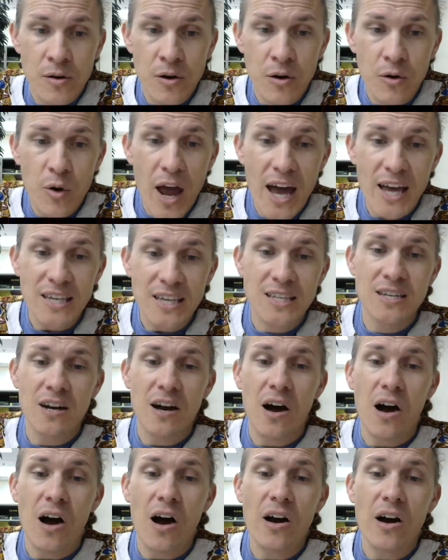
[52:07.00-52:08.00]

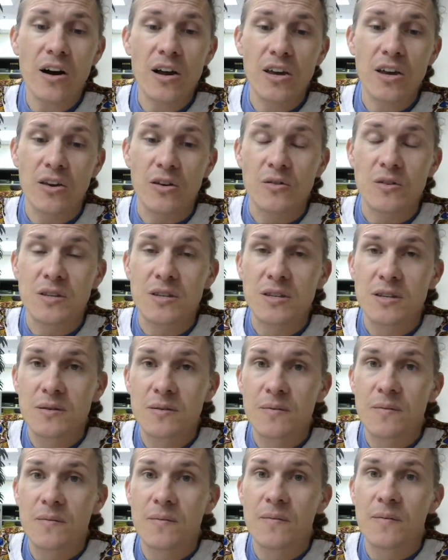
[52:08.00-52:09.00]
Norasta
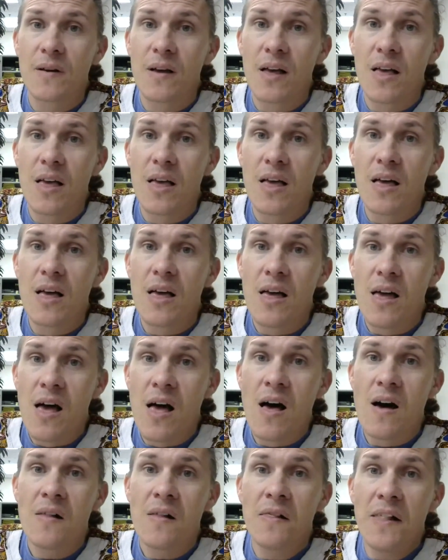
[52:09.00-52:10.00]
argues,
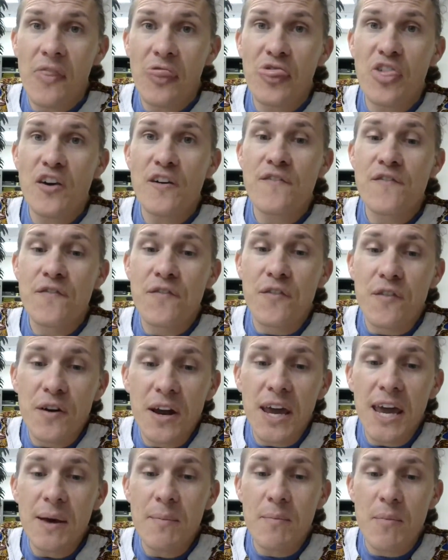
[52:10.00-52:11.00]
let the
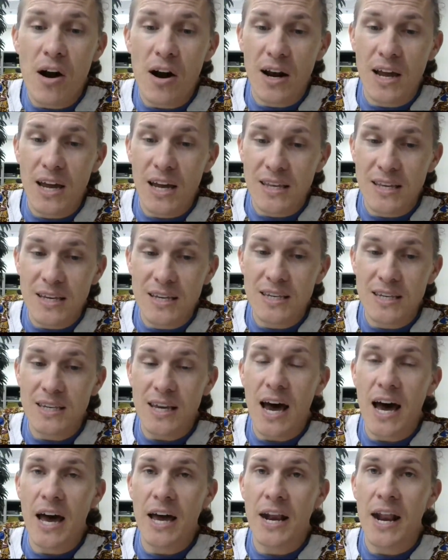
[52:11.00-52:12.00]
free market
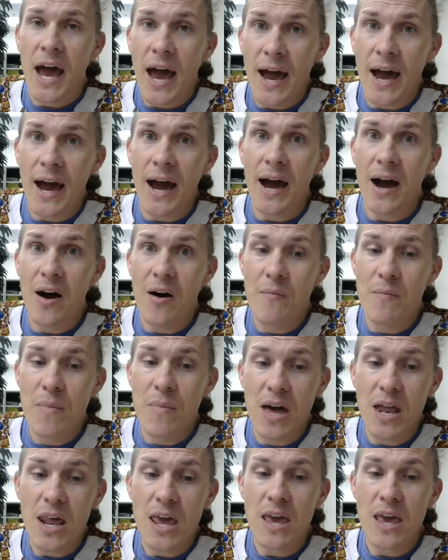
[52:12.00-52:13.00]
decide how
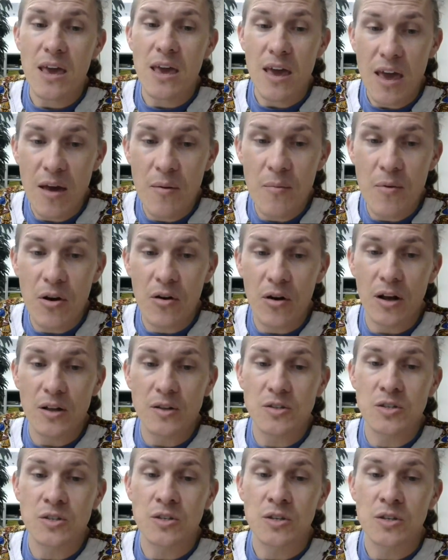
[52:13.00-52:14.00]
many
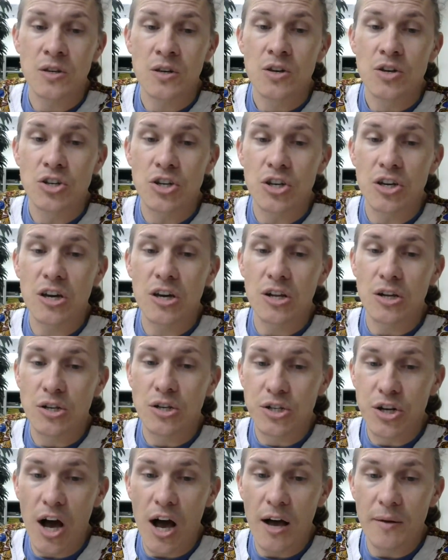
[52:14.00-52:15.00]
immigrants should
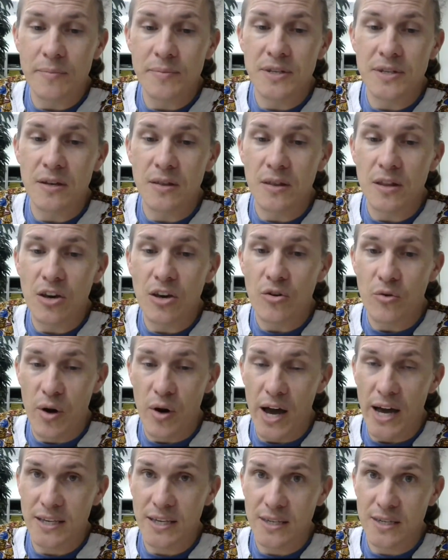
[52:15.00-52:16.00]
get jobs in the
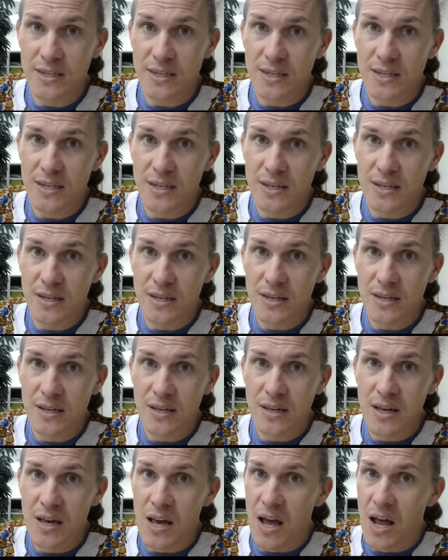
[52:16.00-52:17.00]
U.S.,
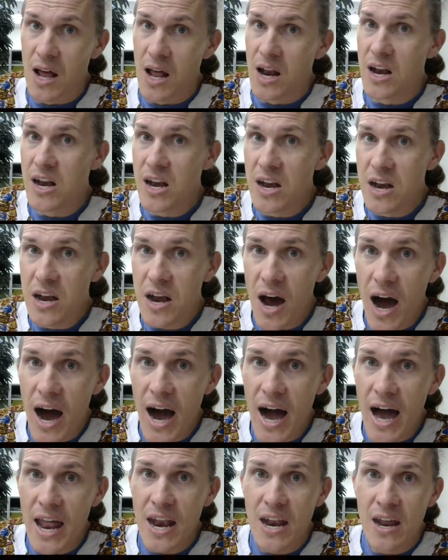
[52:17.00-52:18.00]

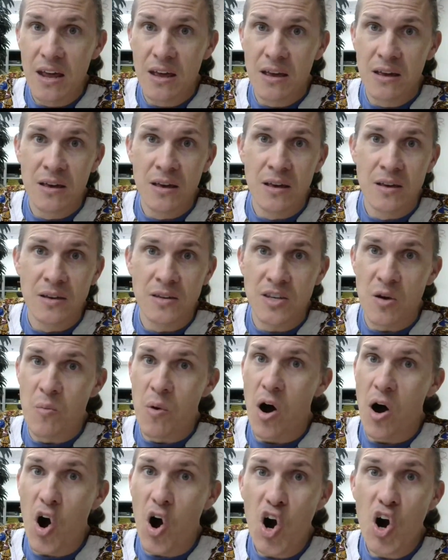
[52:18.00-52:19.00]
not
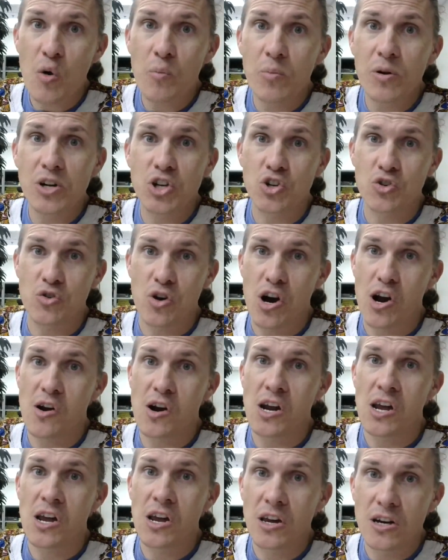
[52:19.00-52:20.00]
some
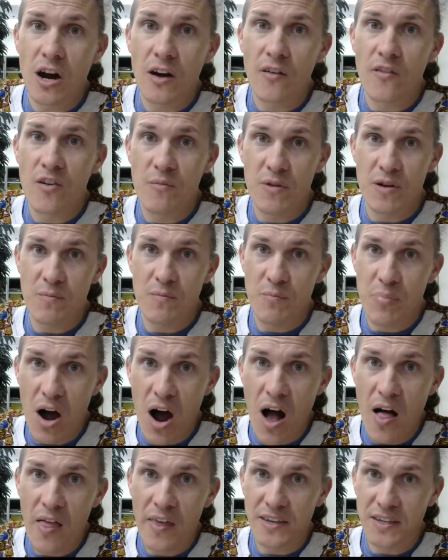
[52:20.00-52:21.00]
arbitrary government
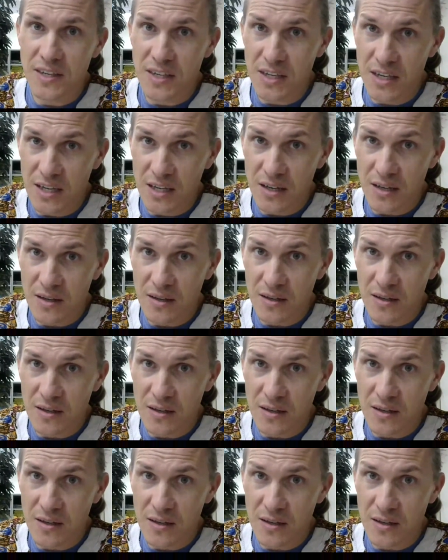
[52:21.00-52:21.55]
policy.